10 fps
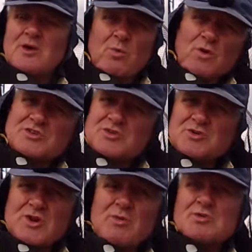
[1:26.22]
So I want
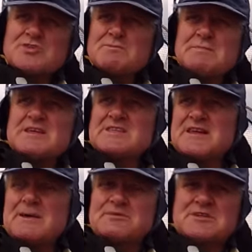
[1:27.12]
to
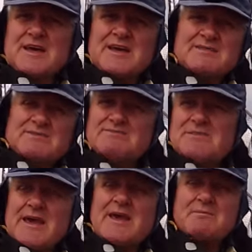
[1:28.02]
mix it up today.
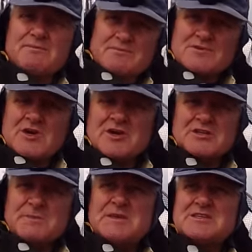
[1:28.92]
Yeah,
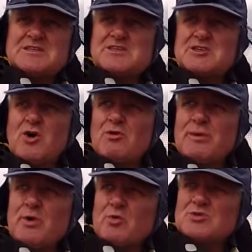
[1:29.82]
target species is
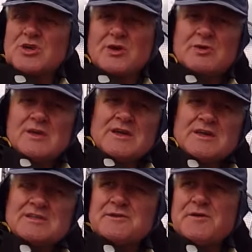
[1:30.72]
cod, but also
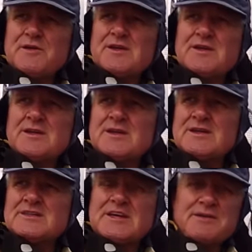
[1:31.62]
see if I
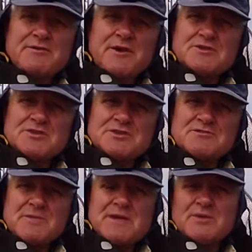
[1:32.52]
can take
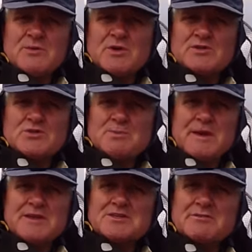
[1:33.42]
advantage of maybe one or
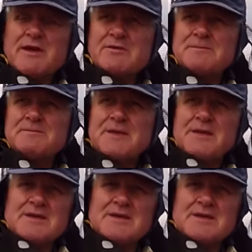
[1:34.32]
two plaice around.